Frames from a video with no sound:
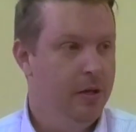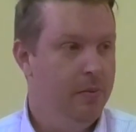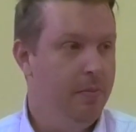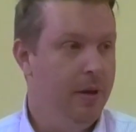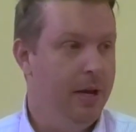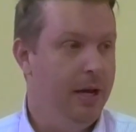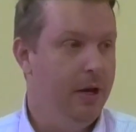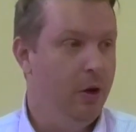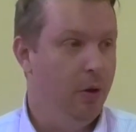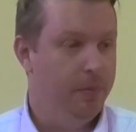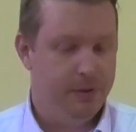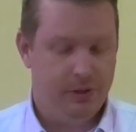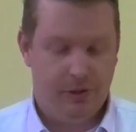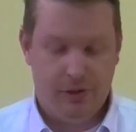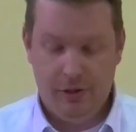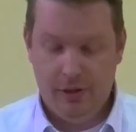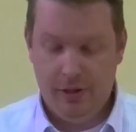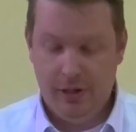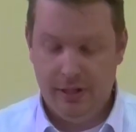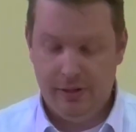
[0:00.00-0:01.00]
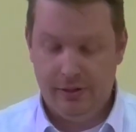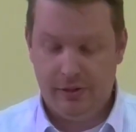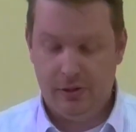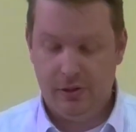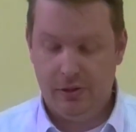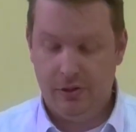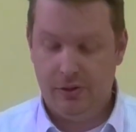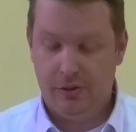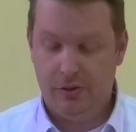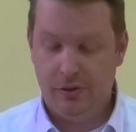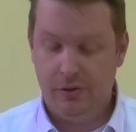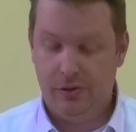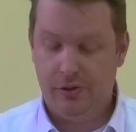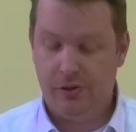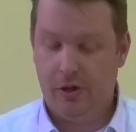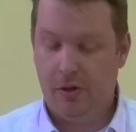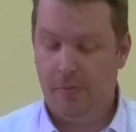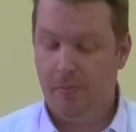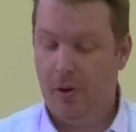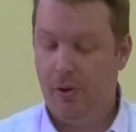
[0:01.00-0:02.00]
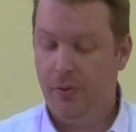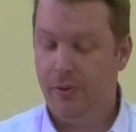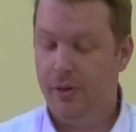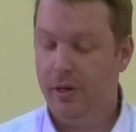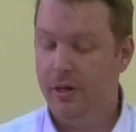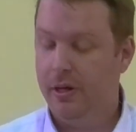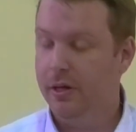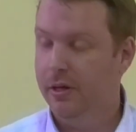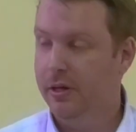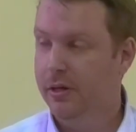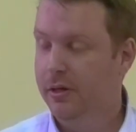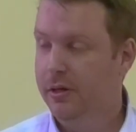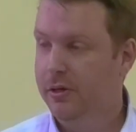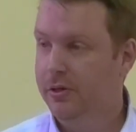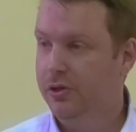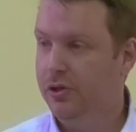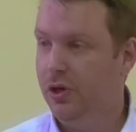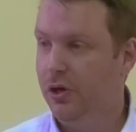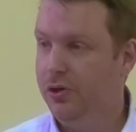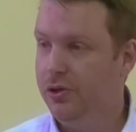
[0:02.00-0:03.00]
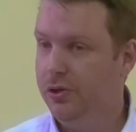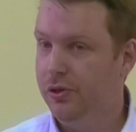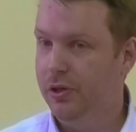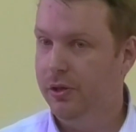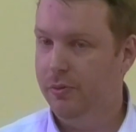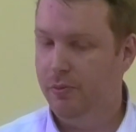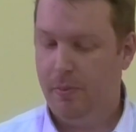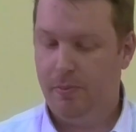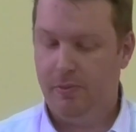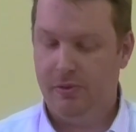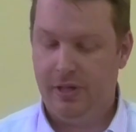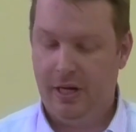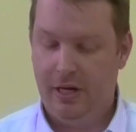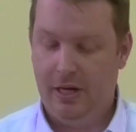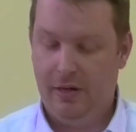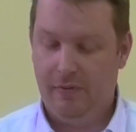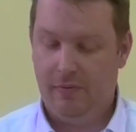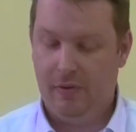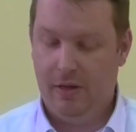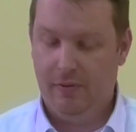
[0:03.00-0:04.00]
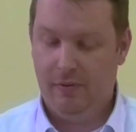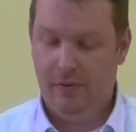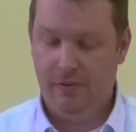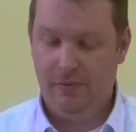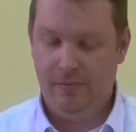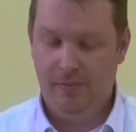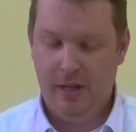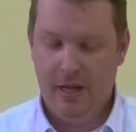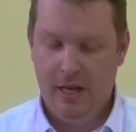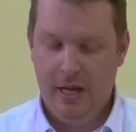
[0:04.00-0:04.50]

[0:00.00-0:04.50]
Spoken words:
many opportunities to do so, both at a social and representative level